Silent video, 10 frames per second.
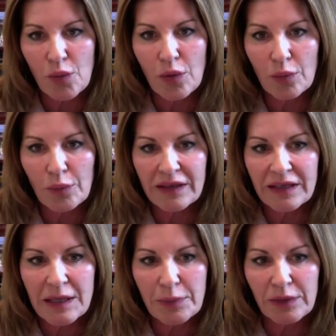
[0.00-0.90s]
or when the
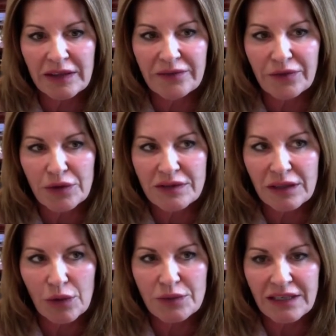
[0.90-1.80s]
nipple inverts
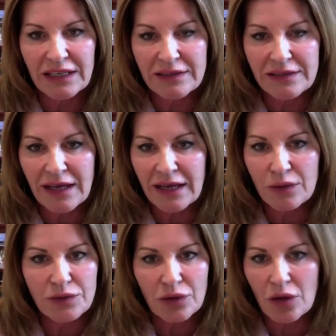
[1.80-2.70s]
and goes inside.
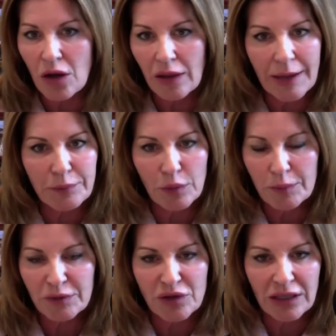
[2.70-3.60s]
Those are all
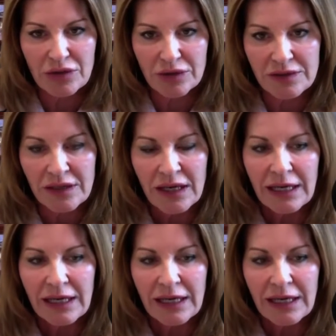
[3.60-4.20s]
abnormal changes.